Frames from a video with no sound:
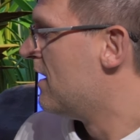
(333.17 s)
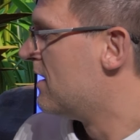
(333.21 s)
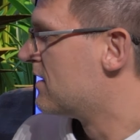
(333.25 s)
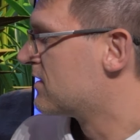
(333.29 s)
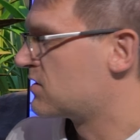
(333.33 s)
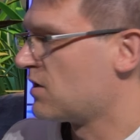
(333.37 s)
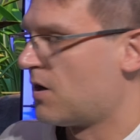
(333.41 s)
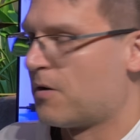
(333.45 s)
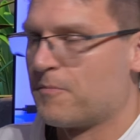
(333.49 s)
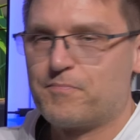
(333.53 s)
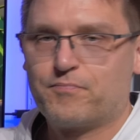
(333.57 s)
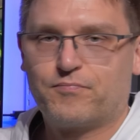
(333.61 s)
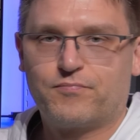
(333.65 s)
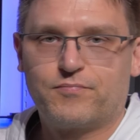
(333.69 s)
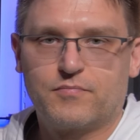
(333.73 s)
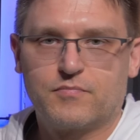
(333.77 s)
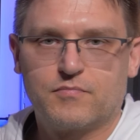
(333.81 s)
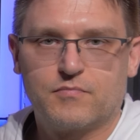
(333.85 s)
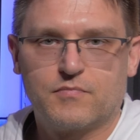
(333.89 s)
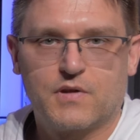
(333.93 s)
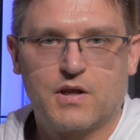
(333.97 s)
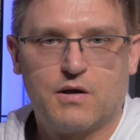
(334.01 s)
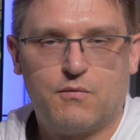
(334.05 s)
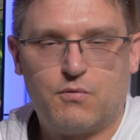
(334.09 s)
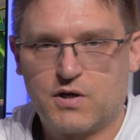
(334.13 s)
So
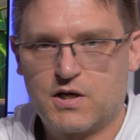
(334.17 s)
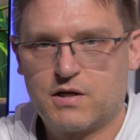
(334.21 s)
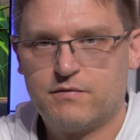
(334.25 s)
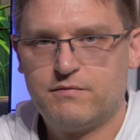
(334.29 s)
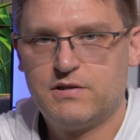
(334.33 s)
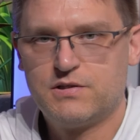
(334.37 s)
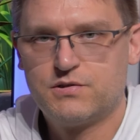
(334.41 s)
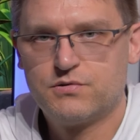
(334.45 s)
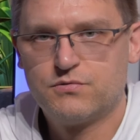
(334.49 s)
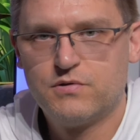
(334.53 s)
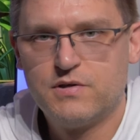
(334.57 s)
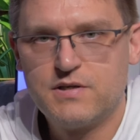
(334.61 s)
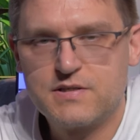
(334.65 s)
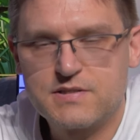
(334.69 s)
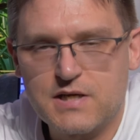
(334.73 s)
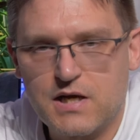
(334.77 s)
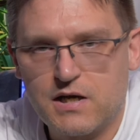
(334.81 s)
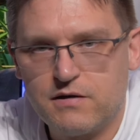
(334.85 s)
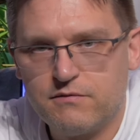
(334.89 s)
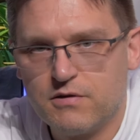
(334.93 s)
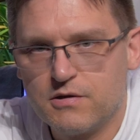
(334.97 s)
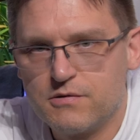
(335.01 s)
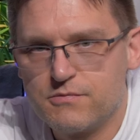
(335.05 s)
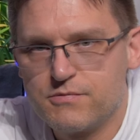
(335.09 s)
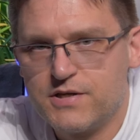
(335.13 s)
what I will do is
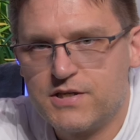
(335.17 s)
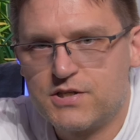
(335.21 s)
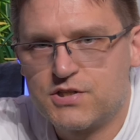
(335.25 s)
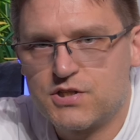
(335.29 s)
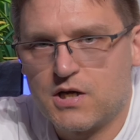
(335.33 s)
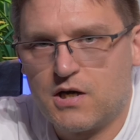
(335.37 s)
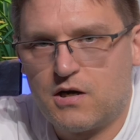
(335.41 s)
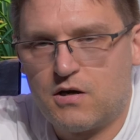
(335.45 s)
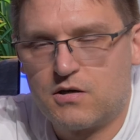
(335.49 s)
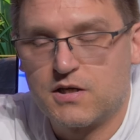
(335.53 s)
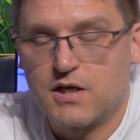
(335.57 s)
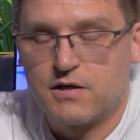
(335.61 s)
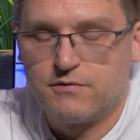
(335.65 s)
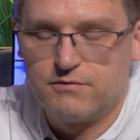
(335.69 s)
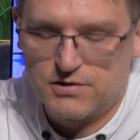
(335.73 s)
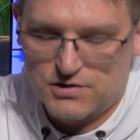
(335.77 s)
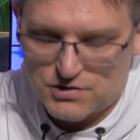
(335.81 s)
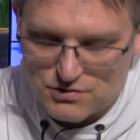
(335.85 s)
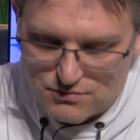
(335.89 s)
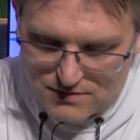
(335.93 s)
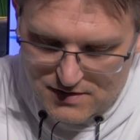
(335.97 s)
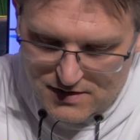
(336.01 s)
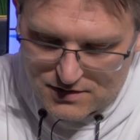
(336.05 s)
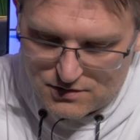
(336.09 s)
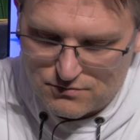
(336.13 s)
I will
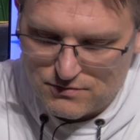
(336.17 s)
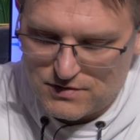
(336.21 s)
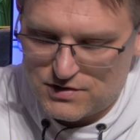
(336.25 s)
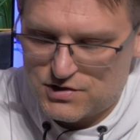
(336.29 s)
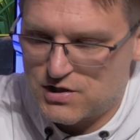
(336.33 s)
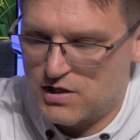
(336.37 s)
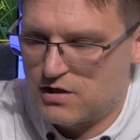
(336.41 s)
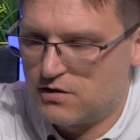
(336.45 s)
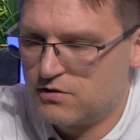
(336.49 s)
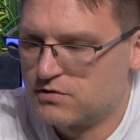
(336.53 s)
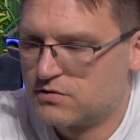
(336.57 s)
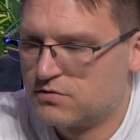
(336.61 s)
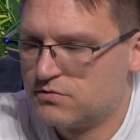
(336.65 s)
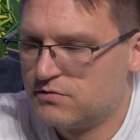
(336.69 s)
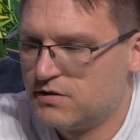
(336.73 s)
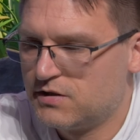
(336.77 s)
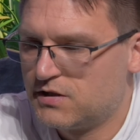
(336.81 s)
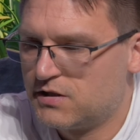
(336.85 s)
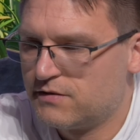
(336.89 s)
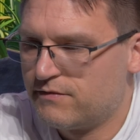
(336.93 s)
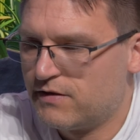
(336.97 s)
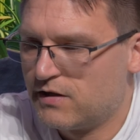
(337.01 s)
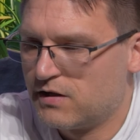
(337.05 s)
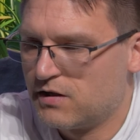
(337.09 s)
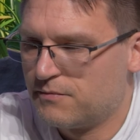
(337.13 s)
try to reach out to the
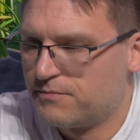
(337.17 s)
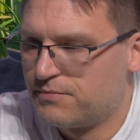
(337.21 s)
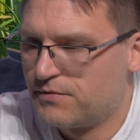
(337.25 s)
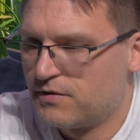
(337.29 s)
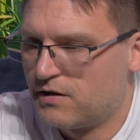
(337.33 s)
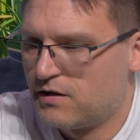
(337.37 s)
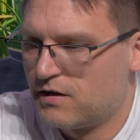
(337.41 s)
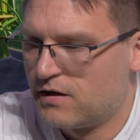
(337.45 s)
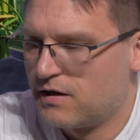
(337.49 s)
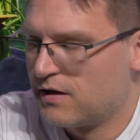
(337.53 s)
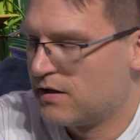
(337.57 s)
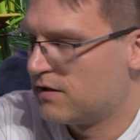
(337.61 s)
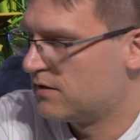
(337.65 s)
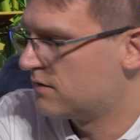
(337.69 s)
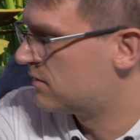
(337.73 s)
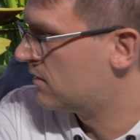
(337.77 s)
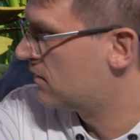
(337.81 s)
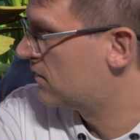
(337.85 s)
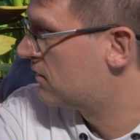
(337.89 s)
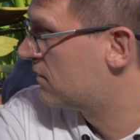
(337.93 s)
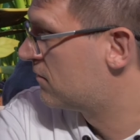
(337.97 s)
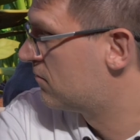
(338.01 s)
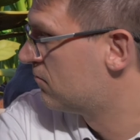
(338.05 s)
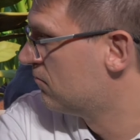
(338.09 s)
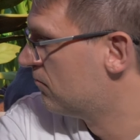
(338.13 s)
developer and
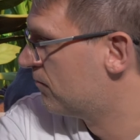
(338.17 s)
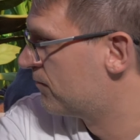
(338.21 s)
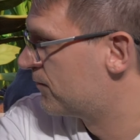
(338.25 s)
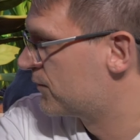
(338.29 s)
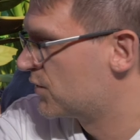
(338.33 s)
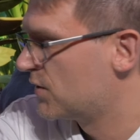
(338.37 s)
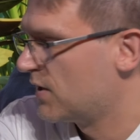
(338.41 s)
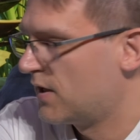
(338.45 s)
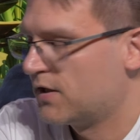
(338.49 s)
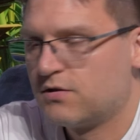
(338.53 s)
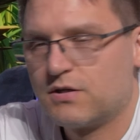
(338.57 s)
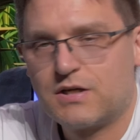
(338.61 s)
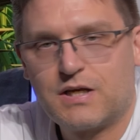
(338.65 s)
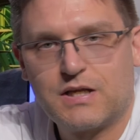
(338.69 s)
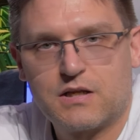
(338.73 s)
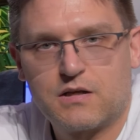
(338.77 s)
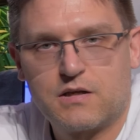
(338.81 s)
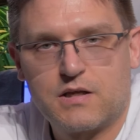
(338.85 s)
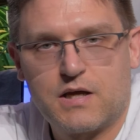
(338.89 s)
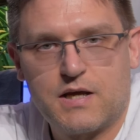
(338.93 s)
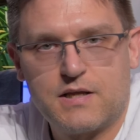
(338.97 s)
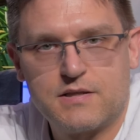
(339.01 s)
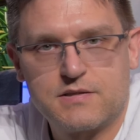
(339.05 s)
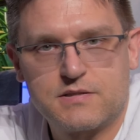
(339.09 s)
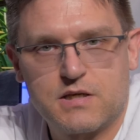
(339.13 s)
try to get an
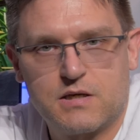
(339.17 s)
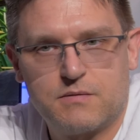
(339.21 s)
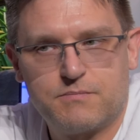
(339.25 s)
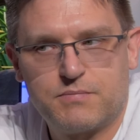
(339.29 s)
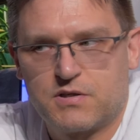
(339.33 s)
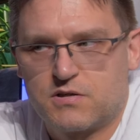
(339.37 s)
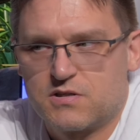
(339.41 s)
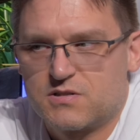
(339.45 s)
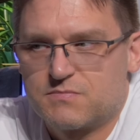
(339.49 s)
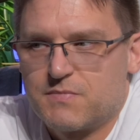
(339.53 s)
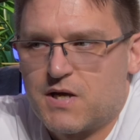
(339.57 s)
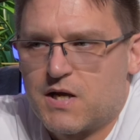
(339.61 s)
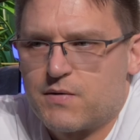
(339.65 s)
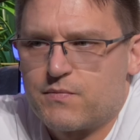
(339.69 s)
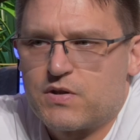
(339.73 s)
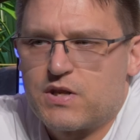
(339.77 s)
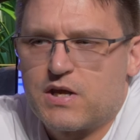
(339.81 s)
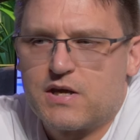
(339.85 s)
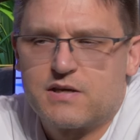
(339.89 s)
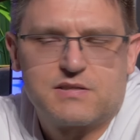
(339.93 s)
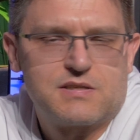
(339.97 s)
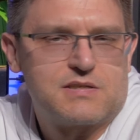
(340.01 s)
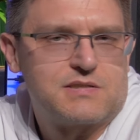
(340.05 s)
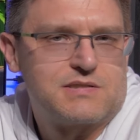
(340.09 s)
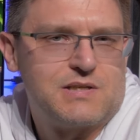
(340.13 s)
answer, because maybe
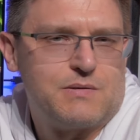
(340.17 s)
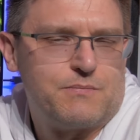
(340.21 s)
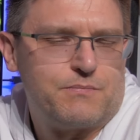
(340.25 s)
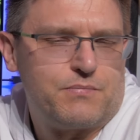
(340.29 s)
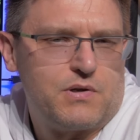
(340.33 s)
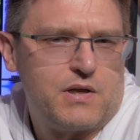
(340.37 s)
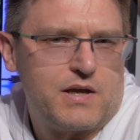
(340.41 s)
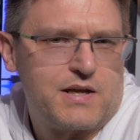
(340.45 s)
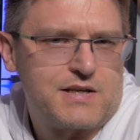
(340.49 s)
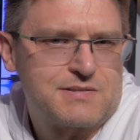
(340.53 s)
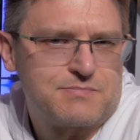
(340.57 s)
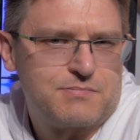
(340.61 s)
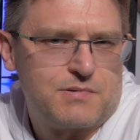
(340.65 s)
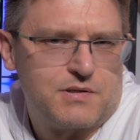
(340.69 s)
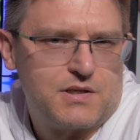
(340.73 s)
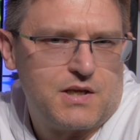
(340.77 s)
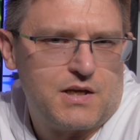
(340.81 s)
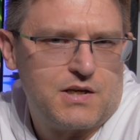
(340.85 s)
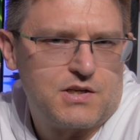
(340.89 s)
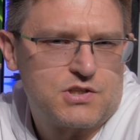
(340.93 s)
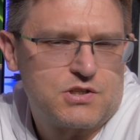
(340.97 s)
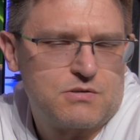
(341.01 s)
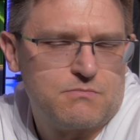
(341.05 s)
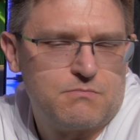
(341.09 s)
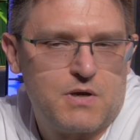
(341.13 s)
there's a simple
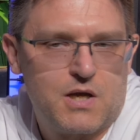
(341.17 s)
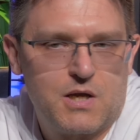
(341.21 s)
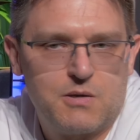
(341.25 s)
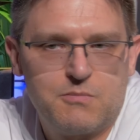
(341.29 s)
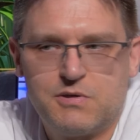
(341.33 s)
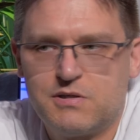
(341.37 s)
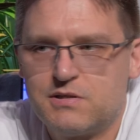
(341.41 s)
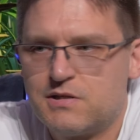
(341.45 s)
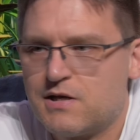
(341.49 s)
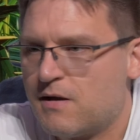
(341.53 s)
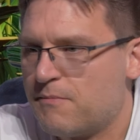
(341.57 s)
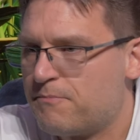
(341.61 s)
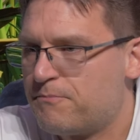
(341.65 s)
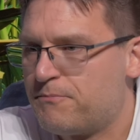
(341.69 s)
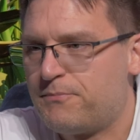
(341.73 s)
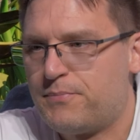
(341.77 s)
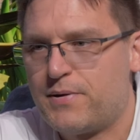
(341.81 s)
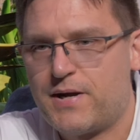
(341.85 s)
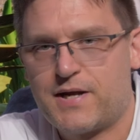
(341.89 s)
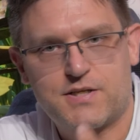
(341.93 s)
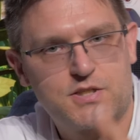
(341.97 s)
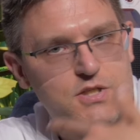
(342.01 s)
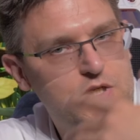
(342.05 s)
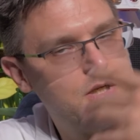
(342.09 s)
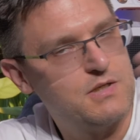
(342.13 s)
explanation, maybe they're
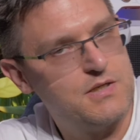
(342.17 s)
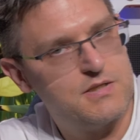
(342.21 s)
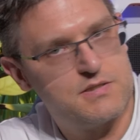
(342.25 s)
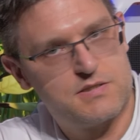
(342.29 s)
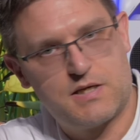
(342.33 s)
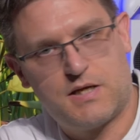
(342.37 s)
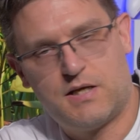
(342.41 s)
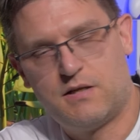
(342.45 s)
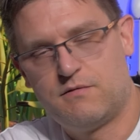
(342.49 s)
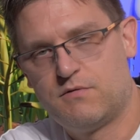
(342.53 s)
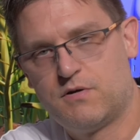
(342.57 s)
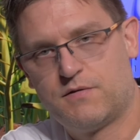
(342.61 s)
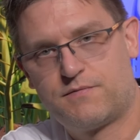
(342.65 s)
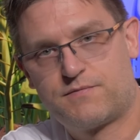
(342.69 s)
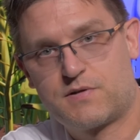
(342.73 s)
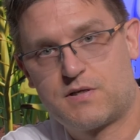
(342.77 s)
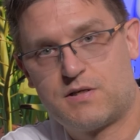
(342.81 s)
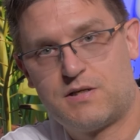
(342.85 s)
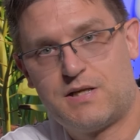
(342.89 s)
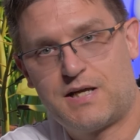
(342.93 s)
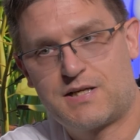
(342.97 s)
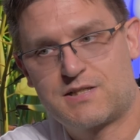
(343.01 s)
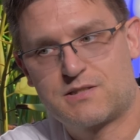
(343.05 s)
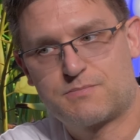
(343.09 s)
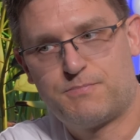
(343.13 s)
patching this in with the
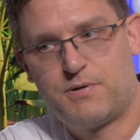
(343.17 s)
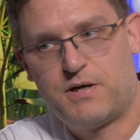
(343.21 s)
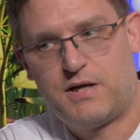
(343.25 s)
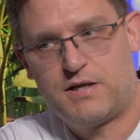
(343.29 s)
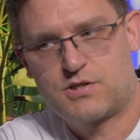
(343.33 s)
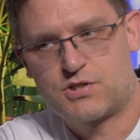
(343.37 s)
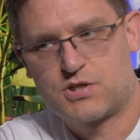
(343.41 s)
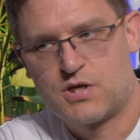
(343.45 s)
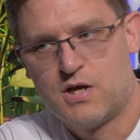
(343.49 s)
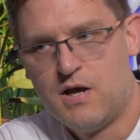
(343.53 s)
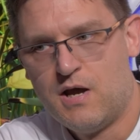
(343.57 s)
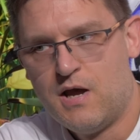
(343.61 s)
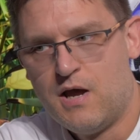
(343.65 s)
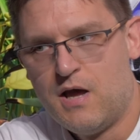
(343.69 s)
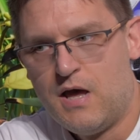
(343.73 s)
next patch.